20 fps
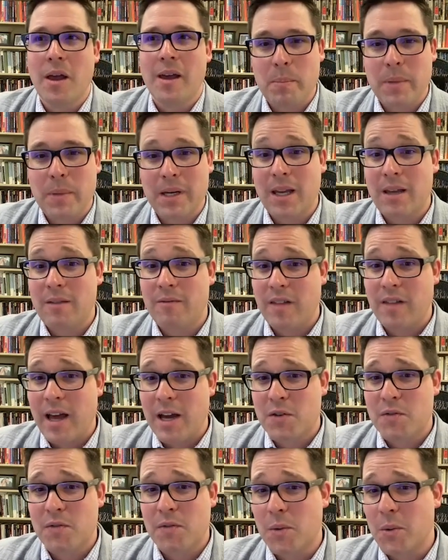But again,
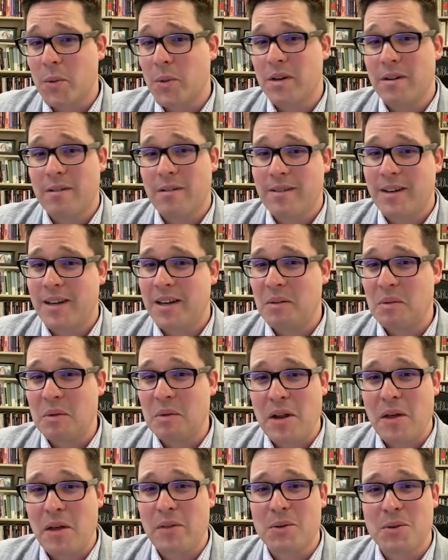flash forward
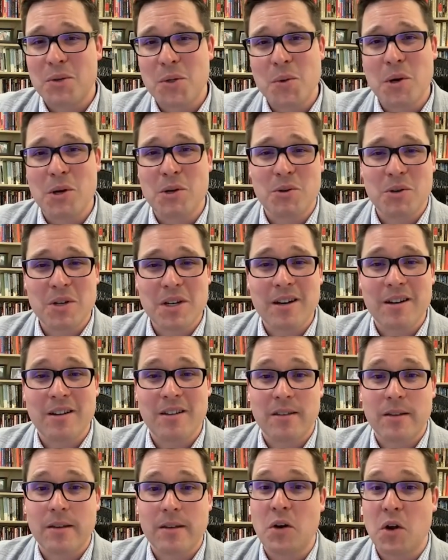another 200
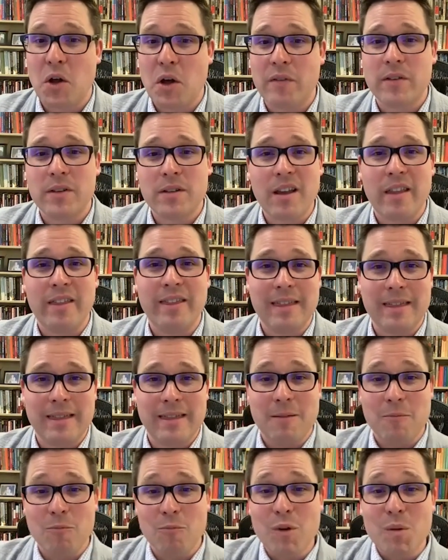years, and all of a sudden,
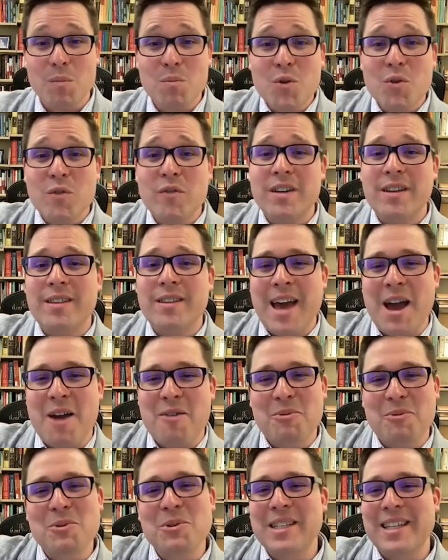removing that
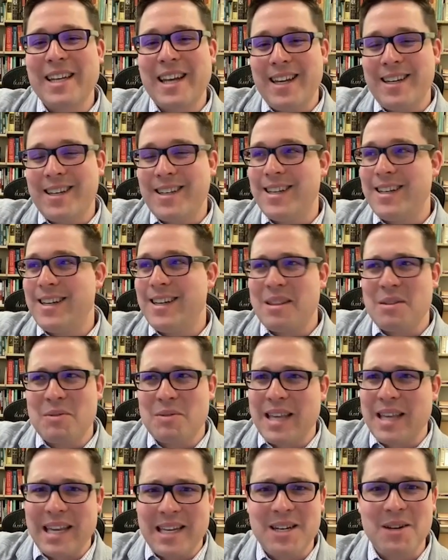rule in
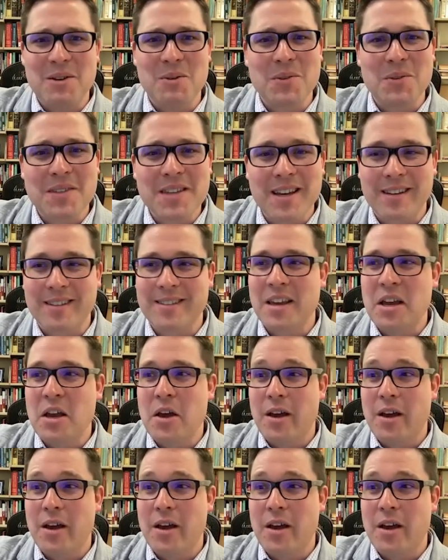1806,